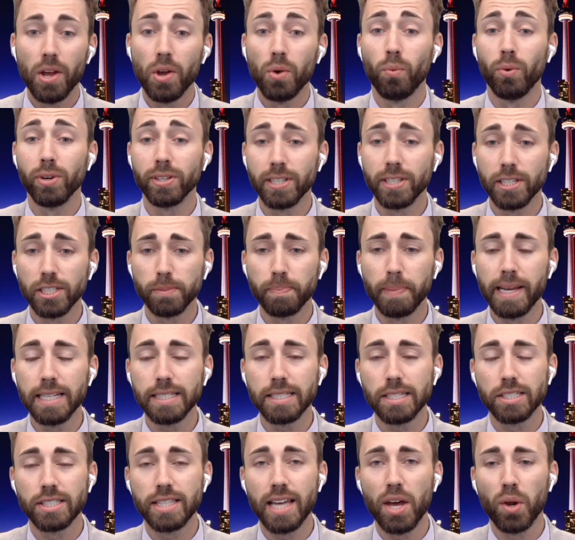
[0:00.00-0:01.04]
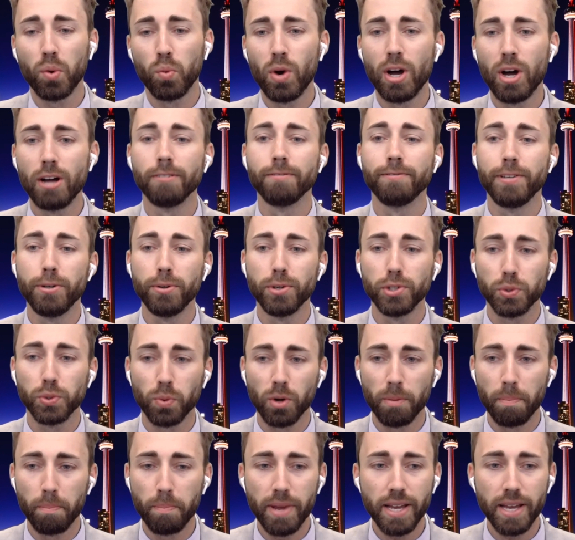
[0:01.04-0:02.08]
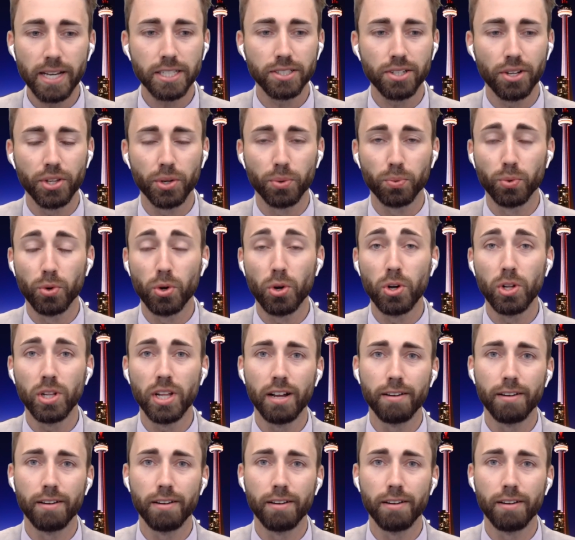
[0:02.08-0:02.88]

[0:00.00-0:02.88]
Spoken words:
What this means is that while views were mixed on the role